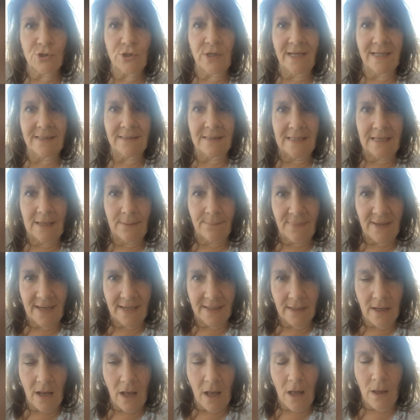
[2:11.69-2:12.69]
and then get
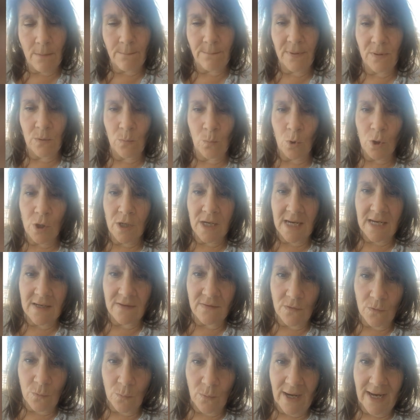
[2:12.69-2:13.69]
back up and working
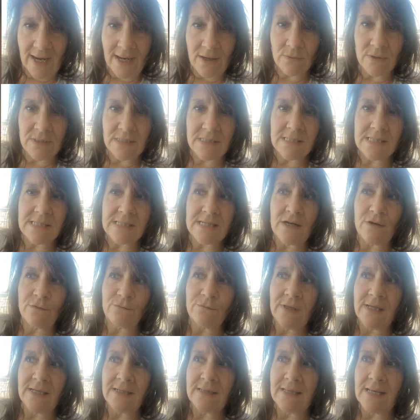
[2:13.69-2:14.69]
the ground and stuff
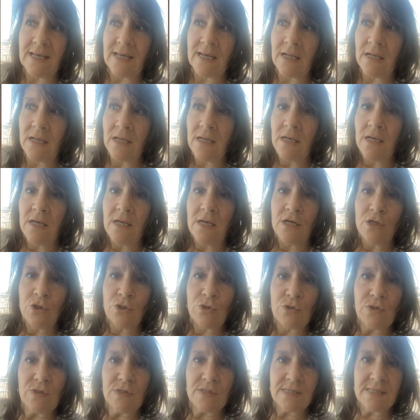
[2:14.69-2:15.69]
like that.
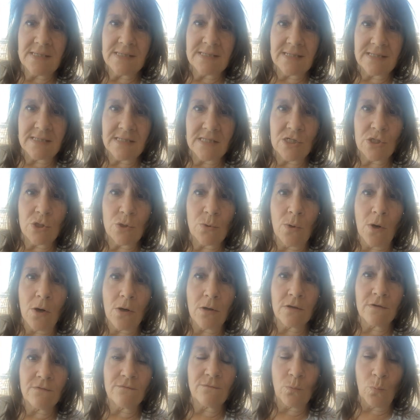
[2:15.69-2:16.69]
She says it's too
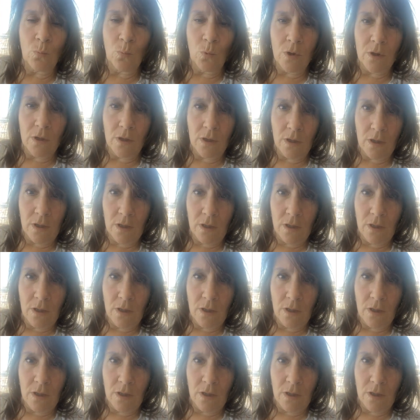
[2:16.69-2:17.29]
hard of work